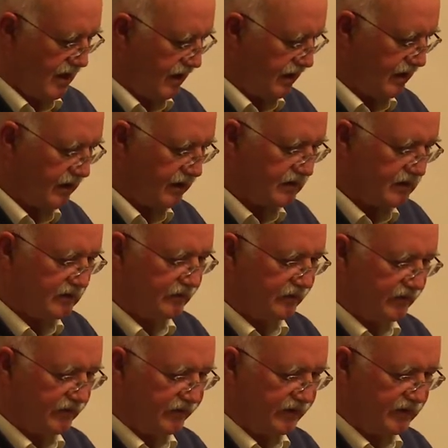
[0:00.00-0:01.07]
I'd like to
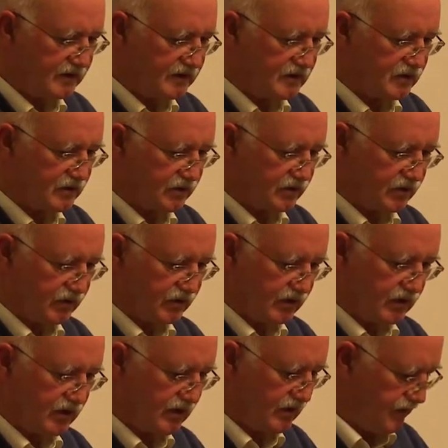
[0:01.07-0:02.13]
finish.
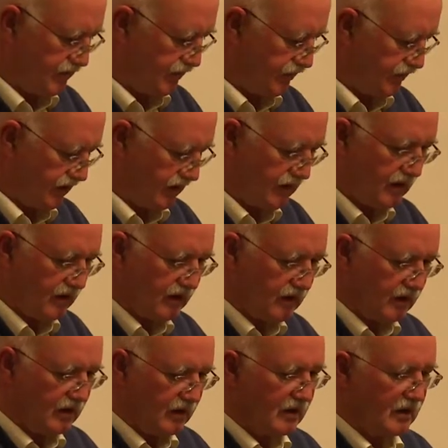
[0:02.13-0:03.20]
Um,
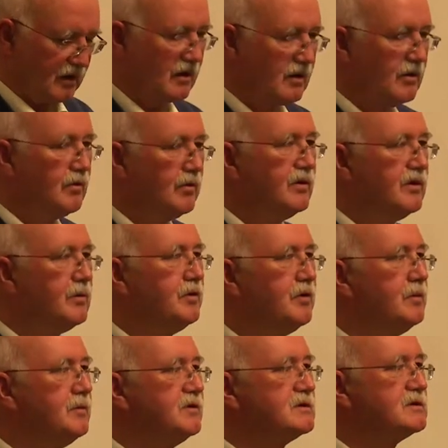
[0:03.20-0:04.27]
with a
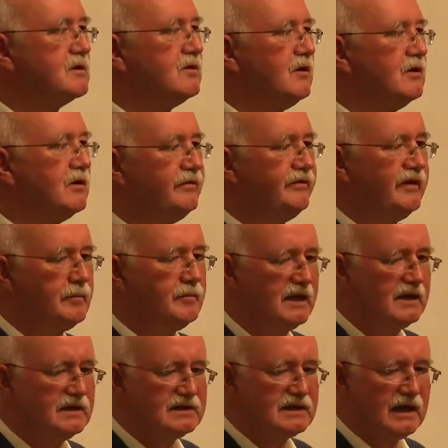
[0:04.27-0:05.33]
poem that's called A
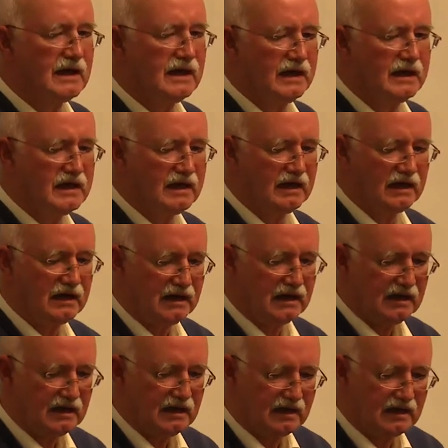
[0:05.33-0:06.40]
Family Tie.
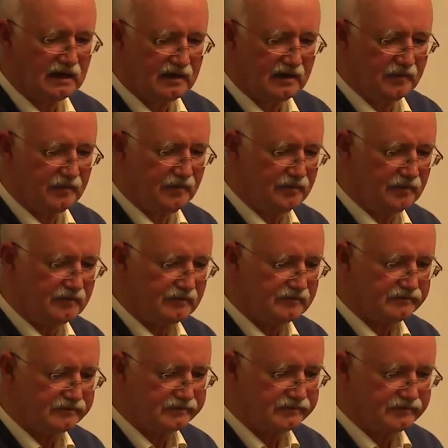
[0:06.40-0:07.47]
Um,
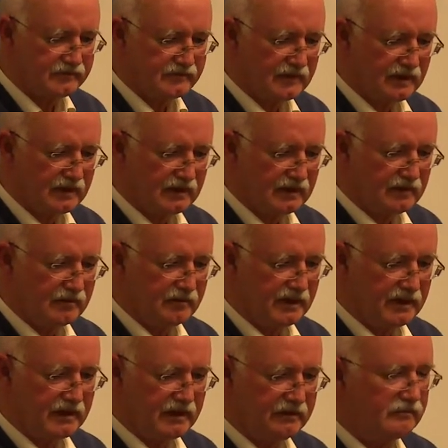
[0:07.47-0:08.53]

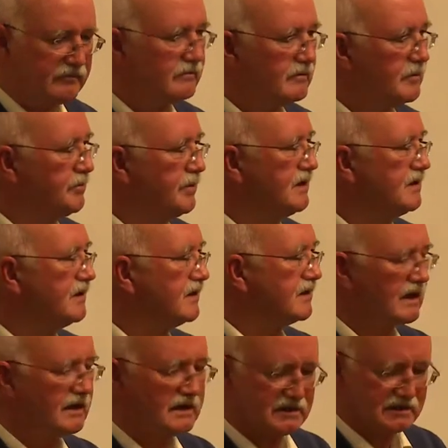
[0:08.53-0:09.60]
may I repeat
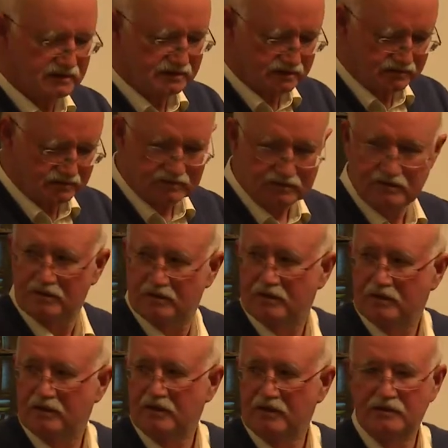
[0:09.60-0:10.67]
thanks to
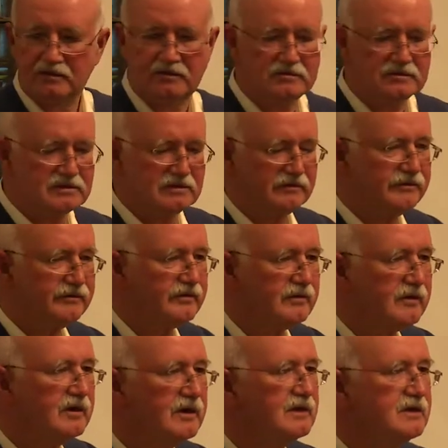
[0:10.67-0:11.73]
Joseph
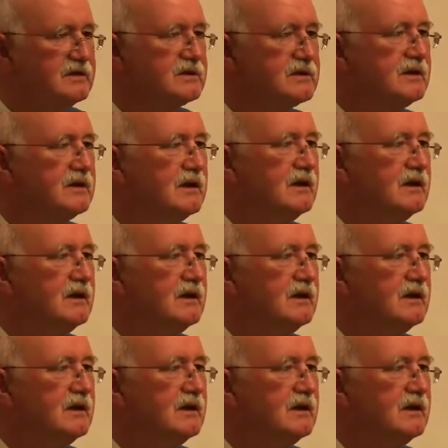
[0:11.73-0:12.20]
for his